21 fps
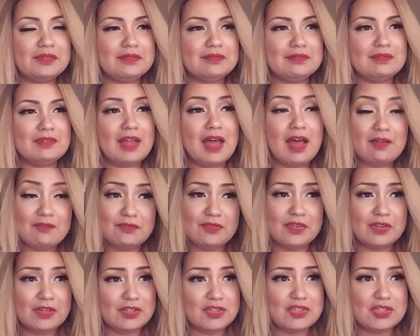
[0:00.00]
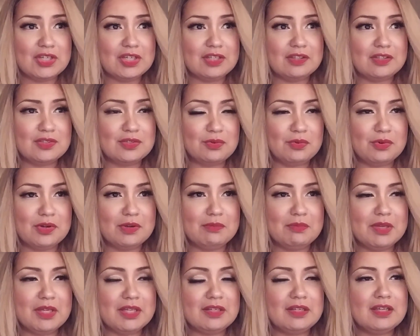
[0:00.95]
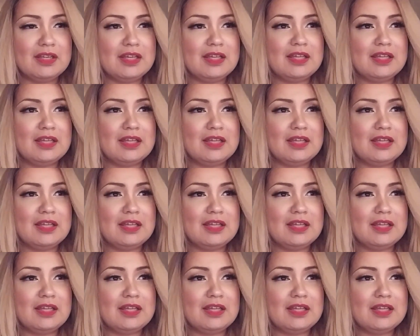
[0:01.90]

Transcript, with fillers: not finishing the tournament